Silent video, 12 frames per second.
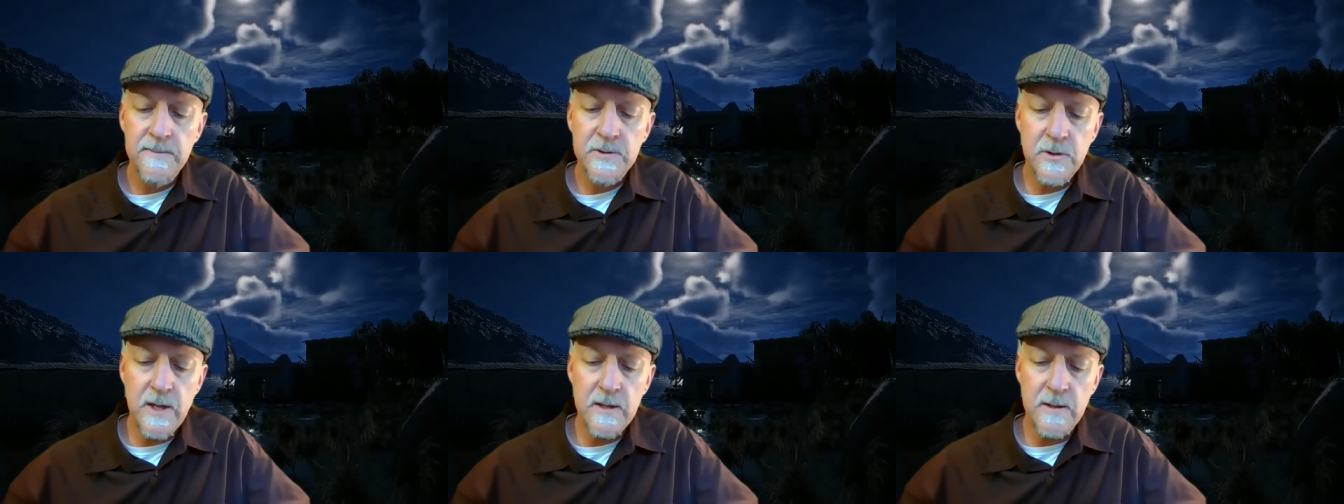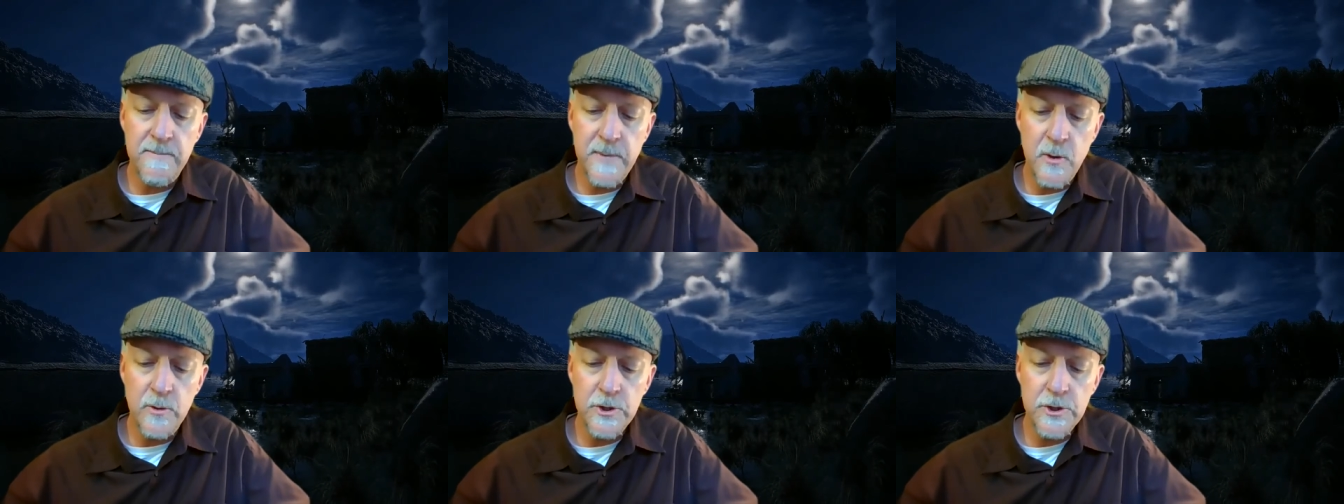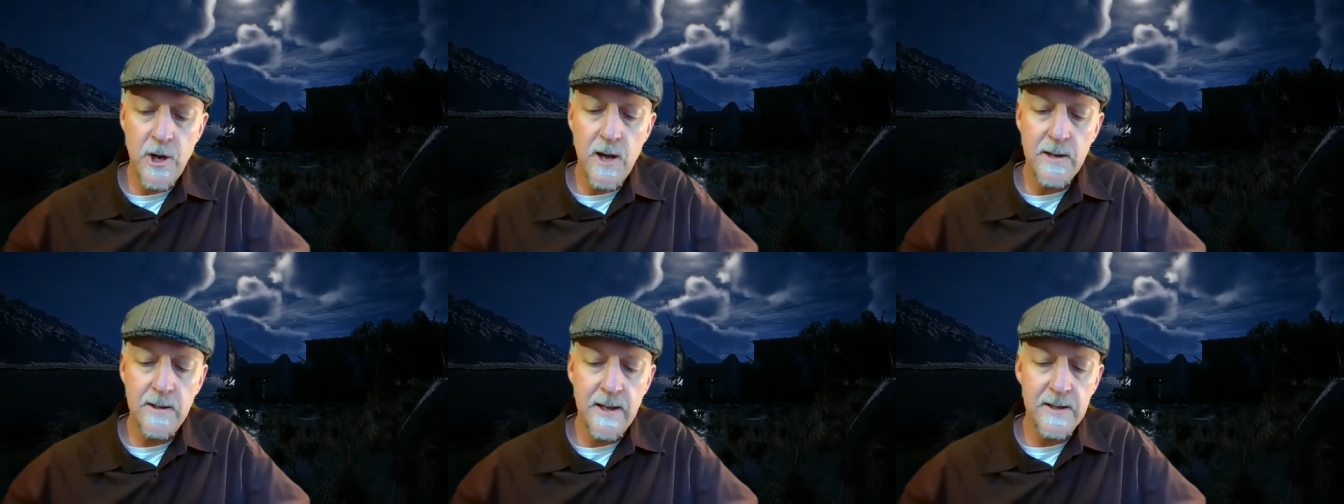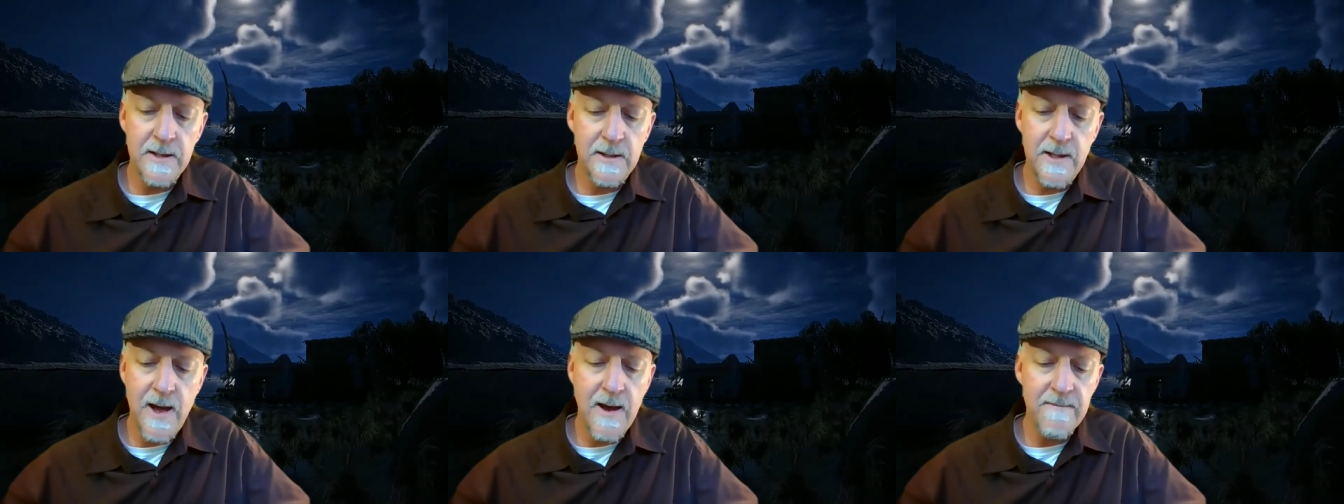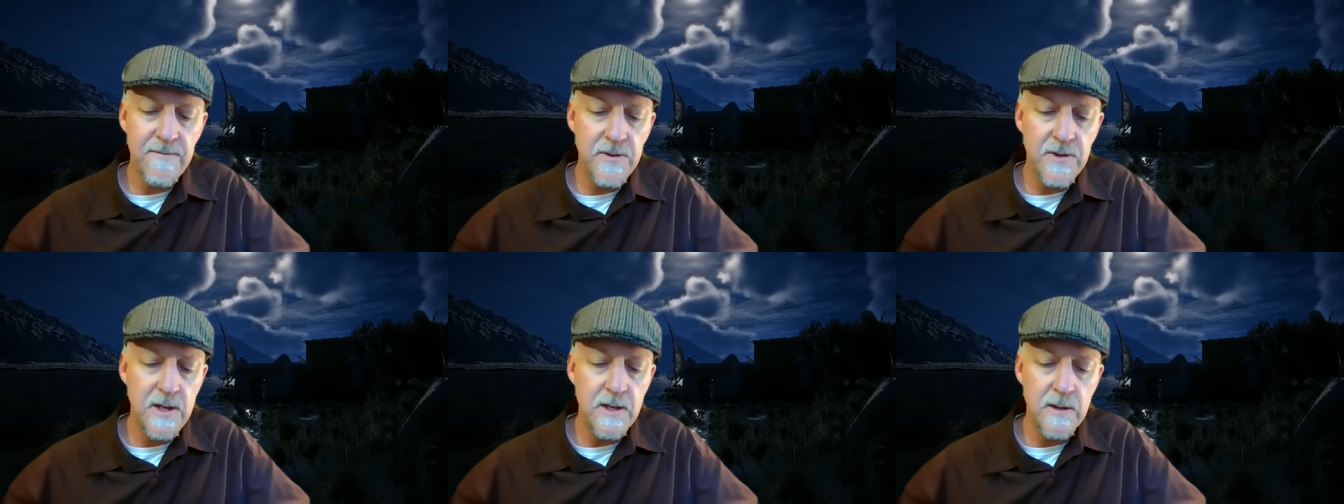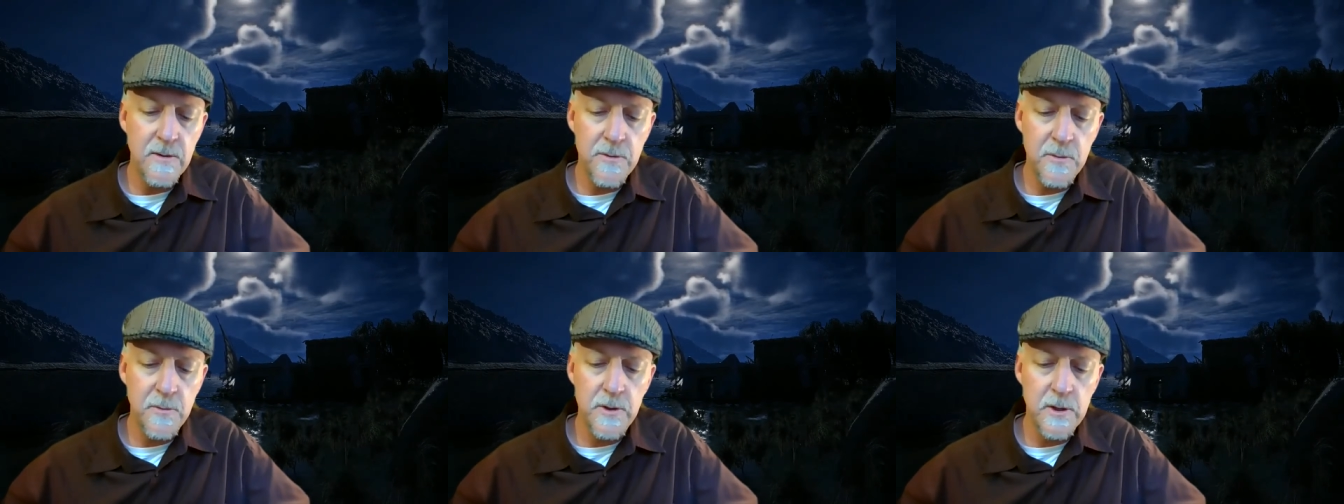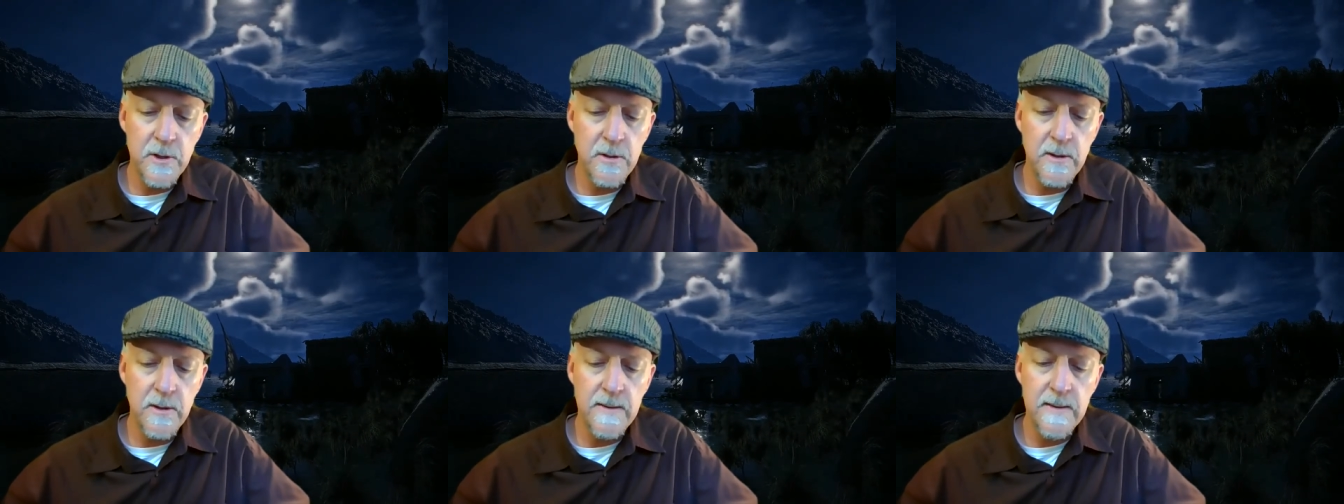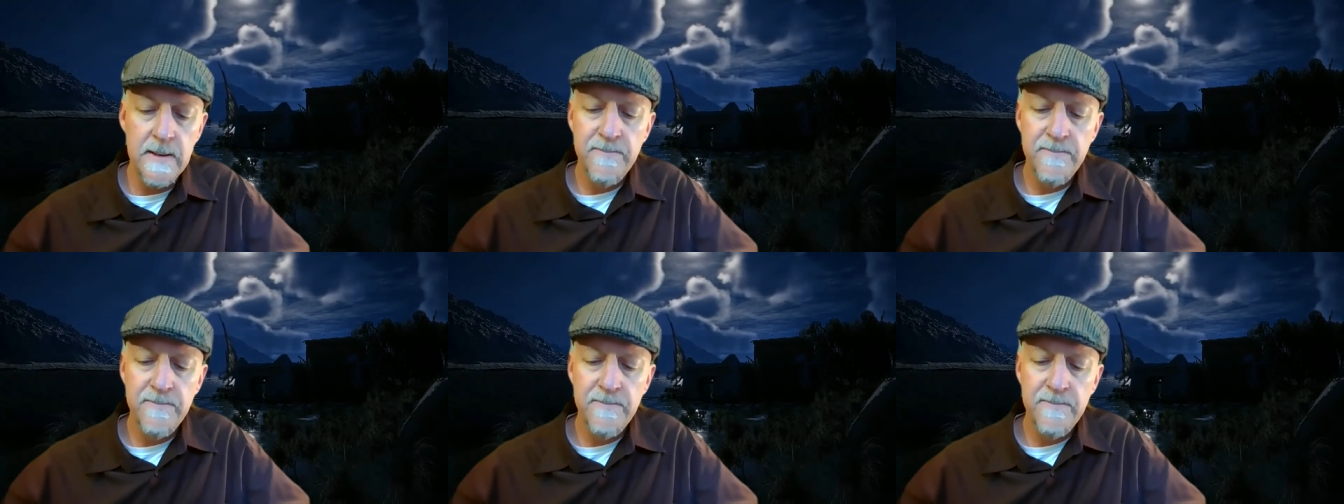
so that the boat shot like a live thing through the current